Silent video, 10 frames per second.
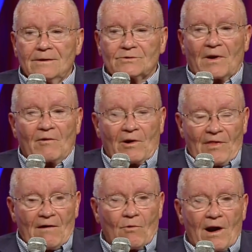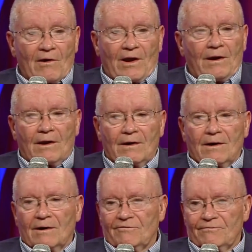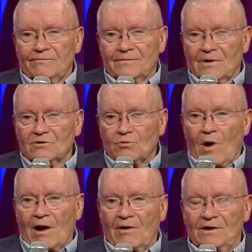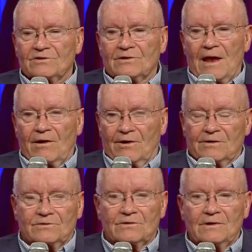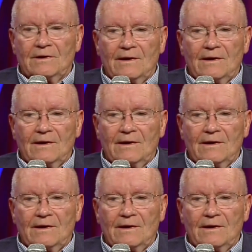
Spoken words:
So anyway, that wiring, those wiring standards